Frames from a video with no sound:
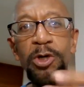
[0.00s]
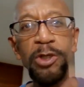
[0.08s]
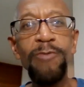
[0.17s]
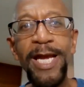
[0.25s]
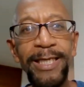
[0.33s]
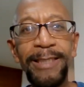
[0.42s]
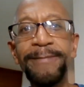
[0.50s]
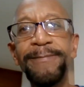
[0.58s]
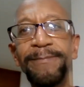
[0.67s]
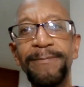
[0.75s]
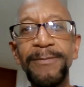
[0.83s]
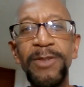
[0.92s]
a good rating.
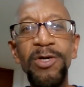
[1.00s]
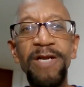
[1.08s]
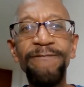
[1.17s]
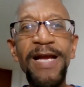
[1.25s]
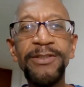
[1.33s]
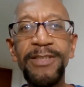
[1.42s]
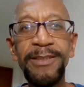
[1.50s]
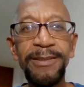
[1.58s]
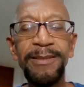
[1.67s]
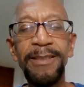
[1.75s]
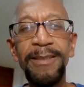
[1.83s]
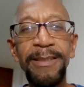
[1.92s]
Because
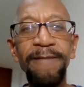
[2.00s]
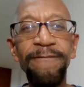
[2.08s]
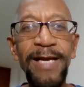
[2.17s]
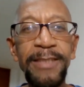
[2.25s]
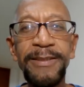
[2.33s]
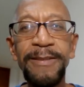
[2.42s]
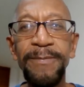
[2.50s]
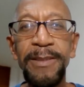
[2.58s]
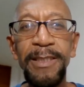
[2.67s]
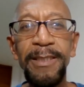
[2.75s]
it affects him.